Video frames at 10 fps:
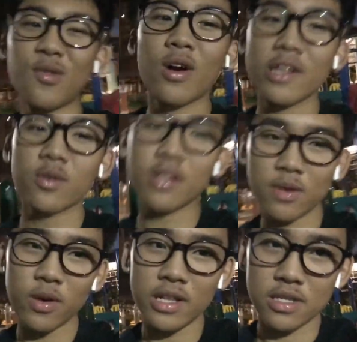Why does
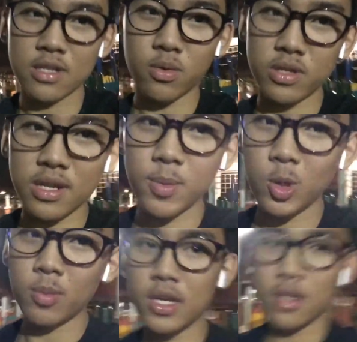this always happen to
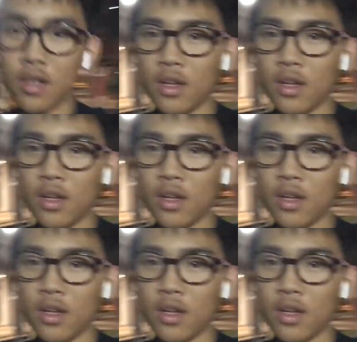me?